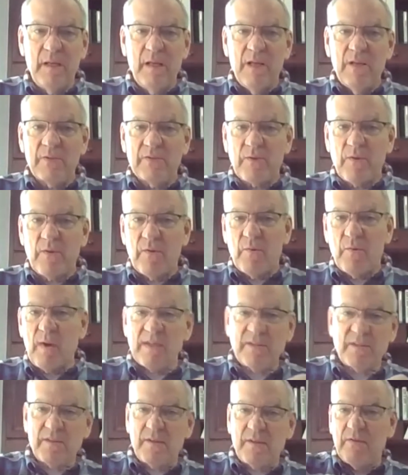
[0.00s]
So the
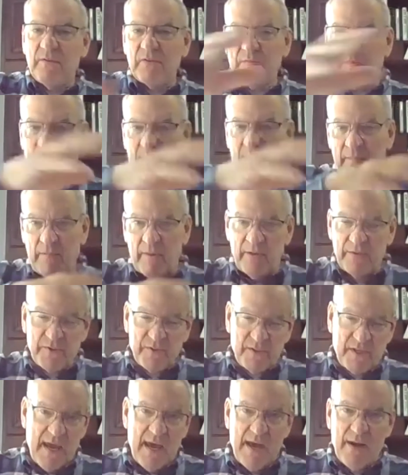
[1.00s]
rest of those people are
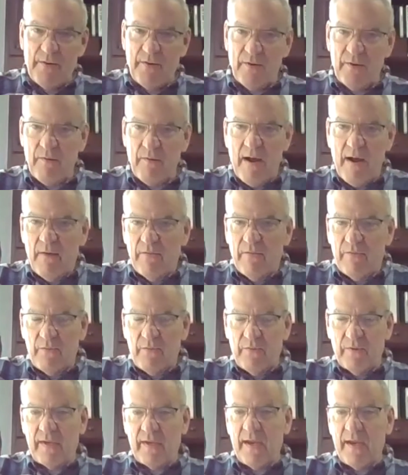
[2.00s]
scattered around
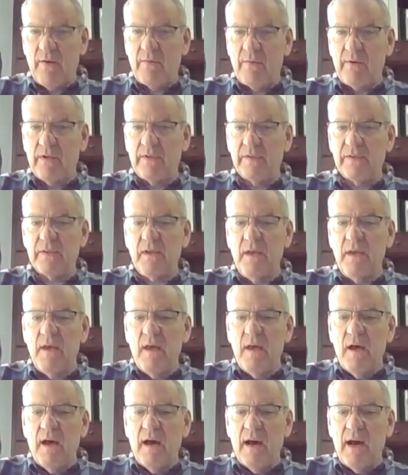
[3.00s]
through the counties.
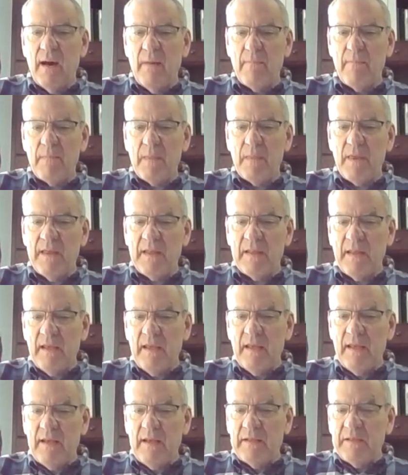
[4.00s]
It
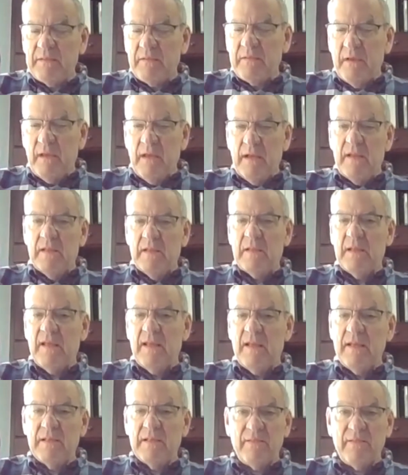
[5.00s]

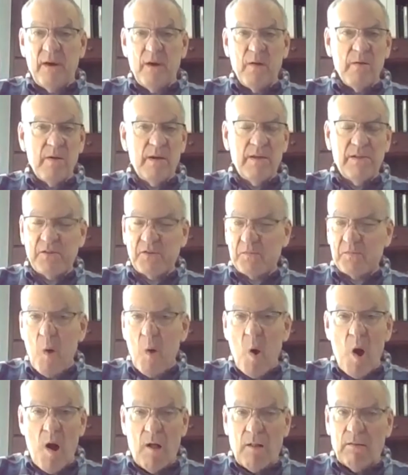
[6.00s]
is very
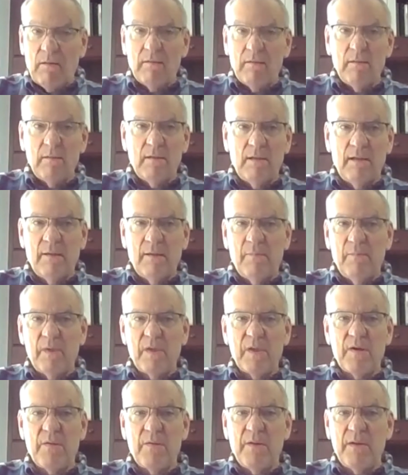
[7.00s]
small.
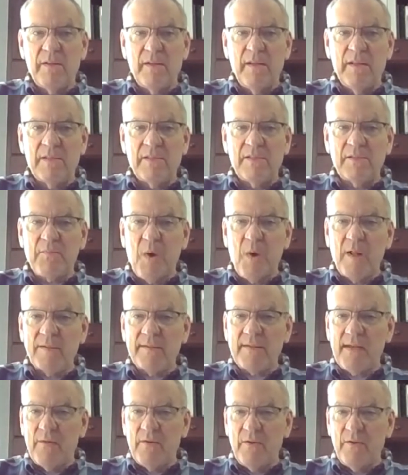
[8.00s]
It's small
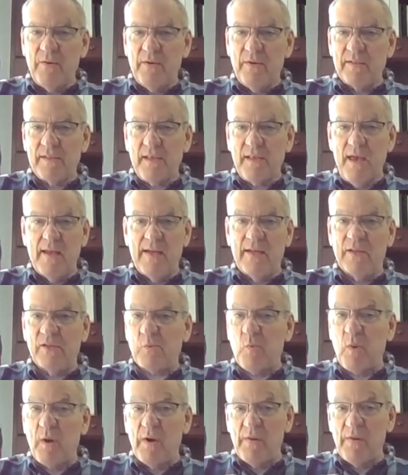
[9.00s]
town USA, and it's
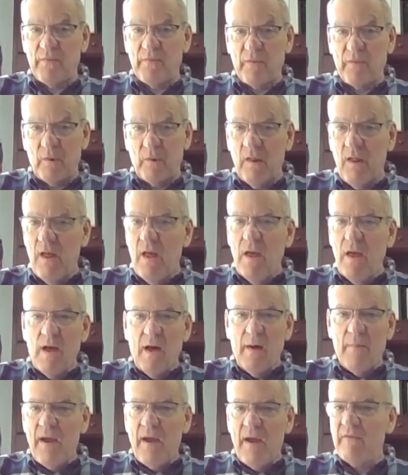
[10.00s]
wonderful.
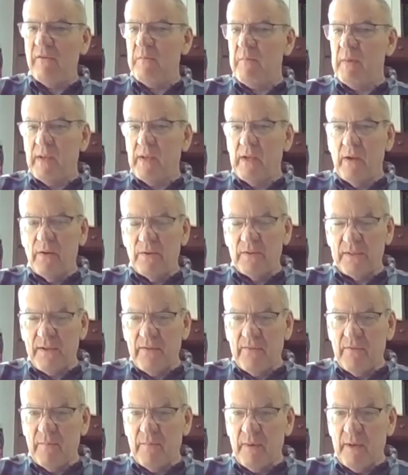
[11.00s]
Everybody knows
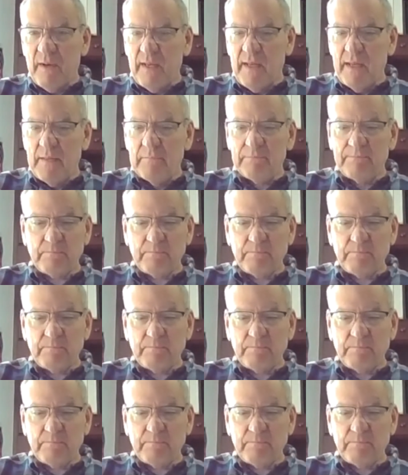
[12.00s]
everybody.